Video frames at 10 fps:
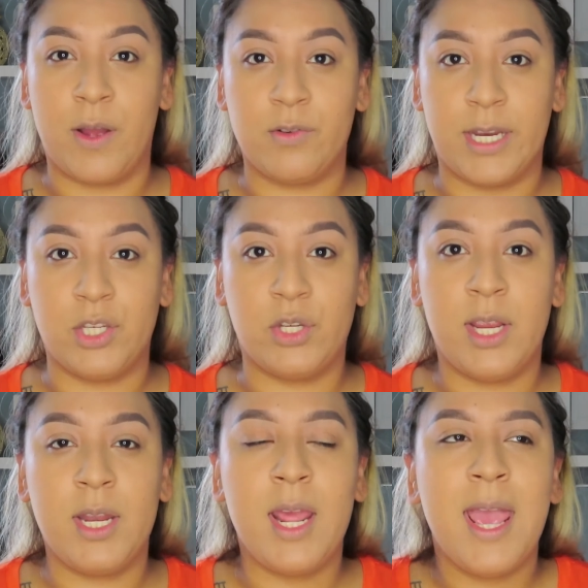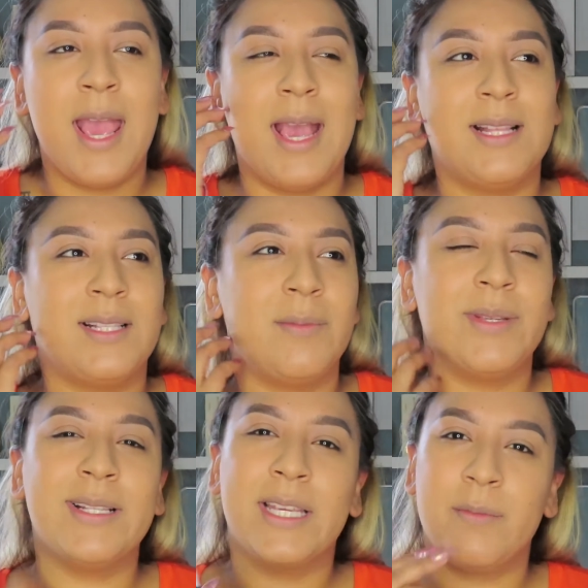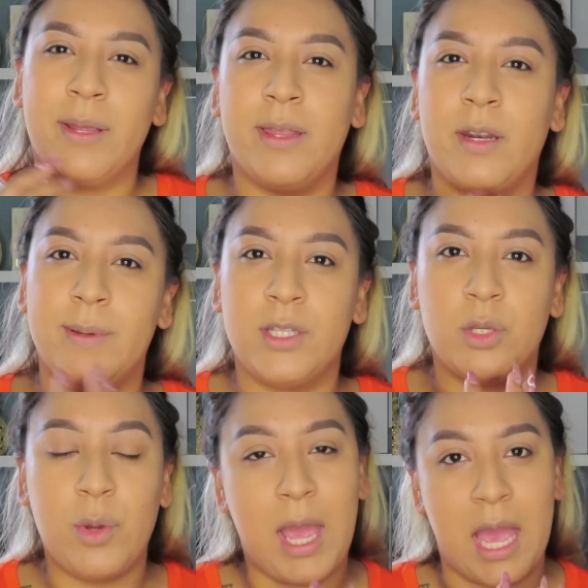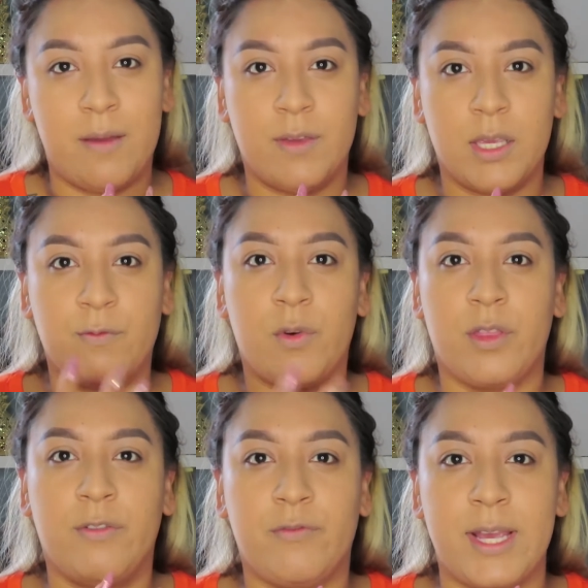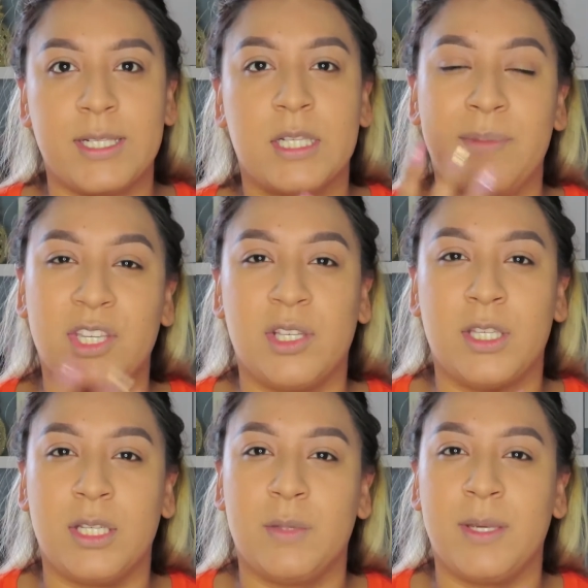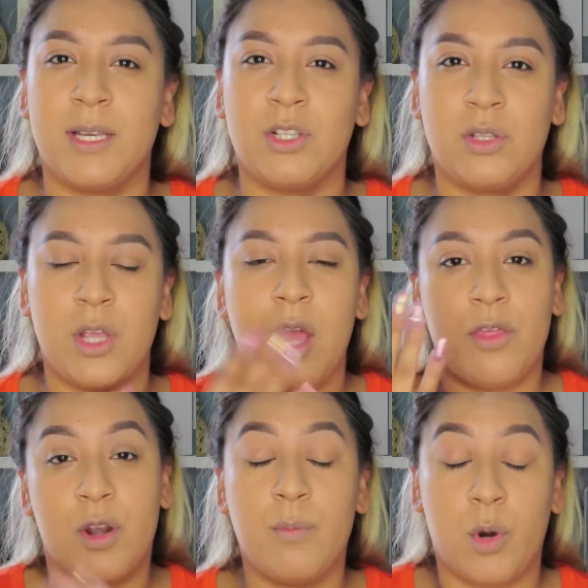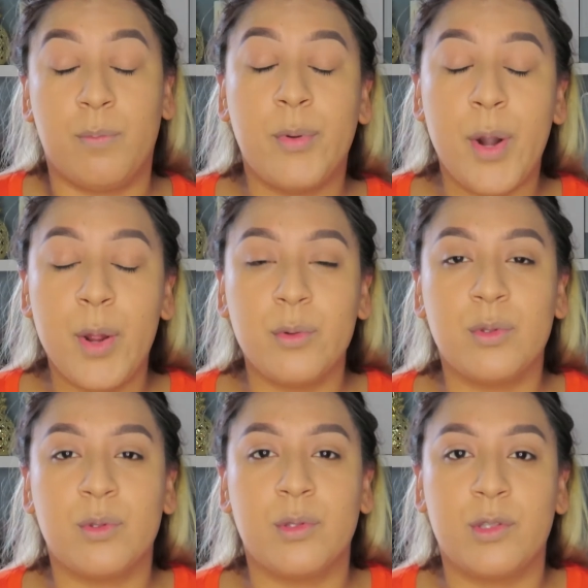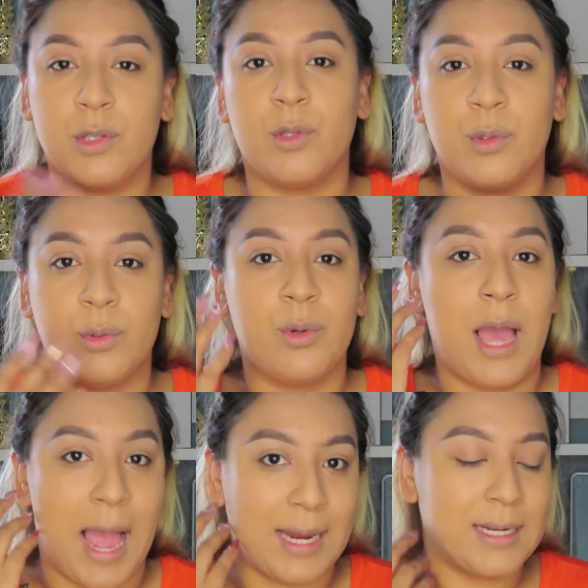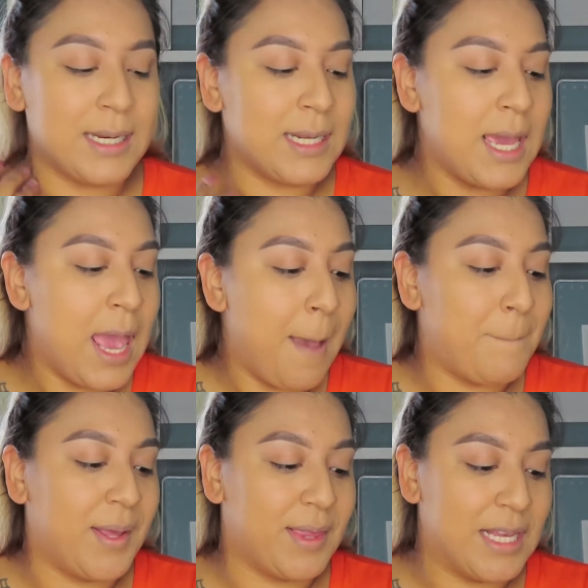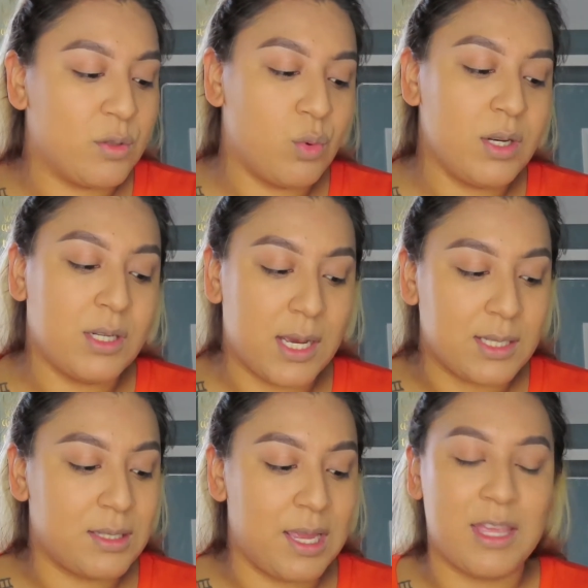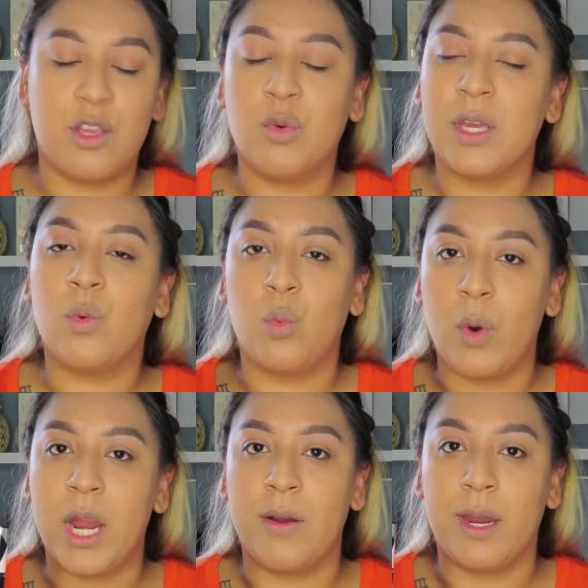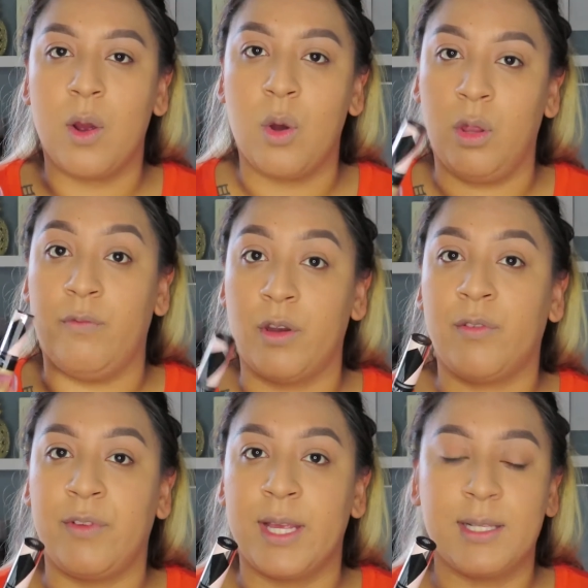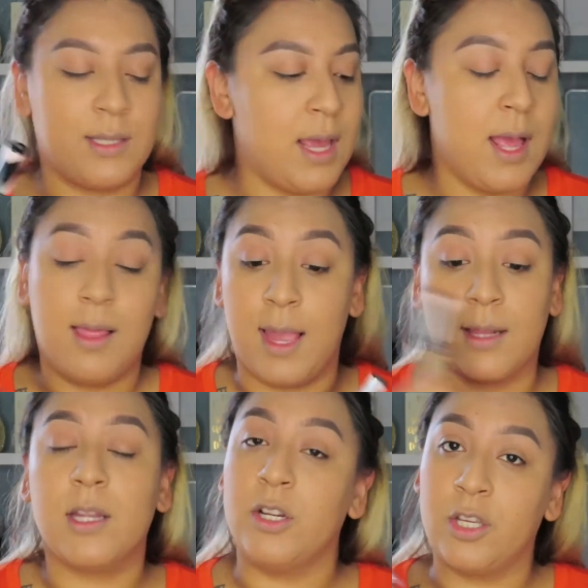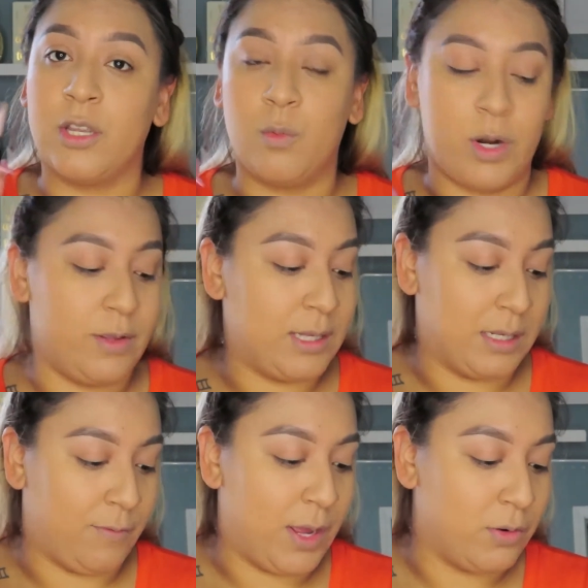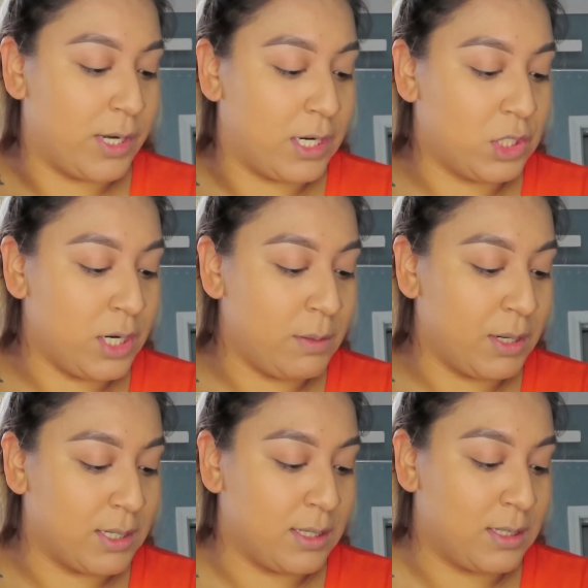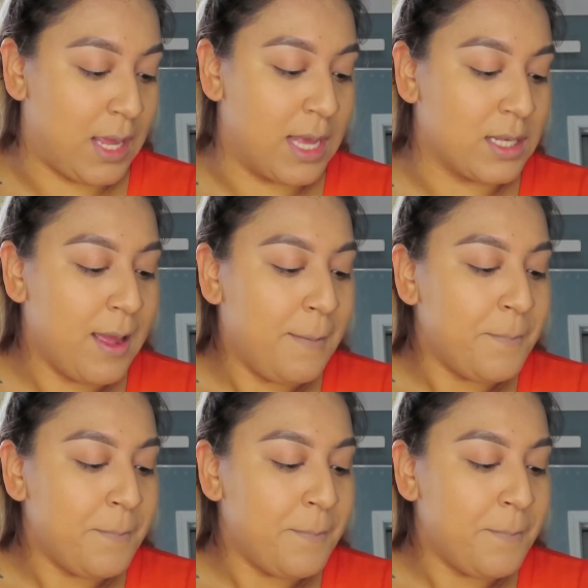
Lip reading: foundation, and sometimes it can be a little bit too heavy for the face, especially just because they're more prone to acne. But this one does say that you can wear it all over your face. Like, literally you can wear this as a foundation, because it says